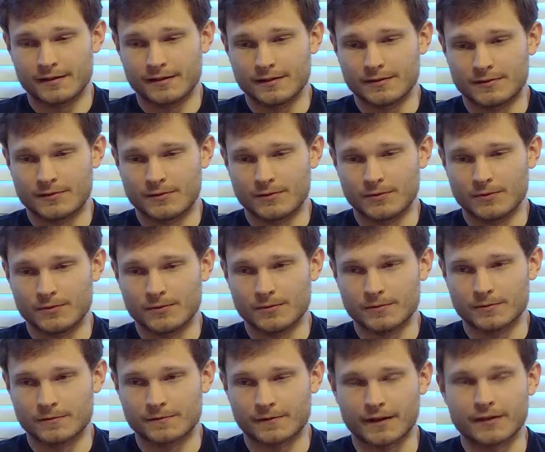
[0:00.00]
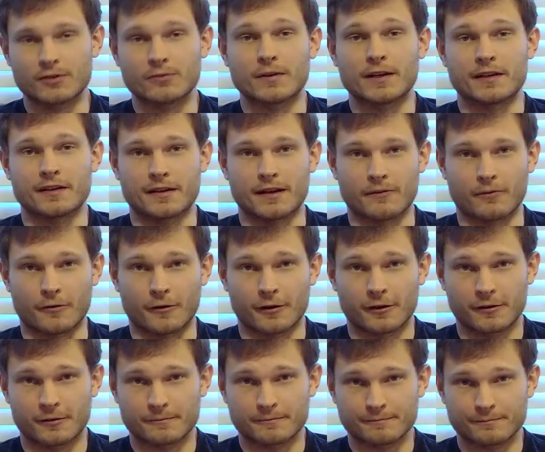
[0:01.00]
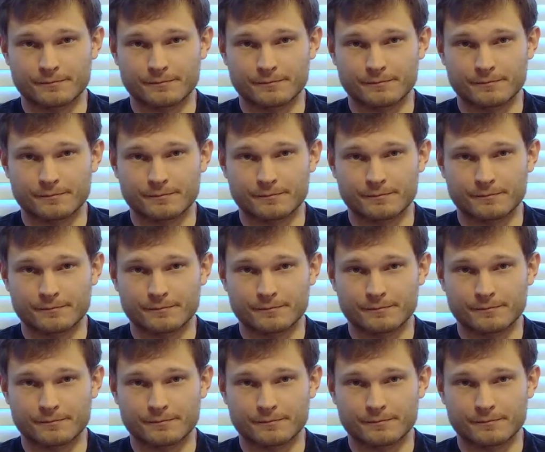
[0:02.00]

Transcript: is to find a way to network.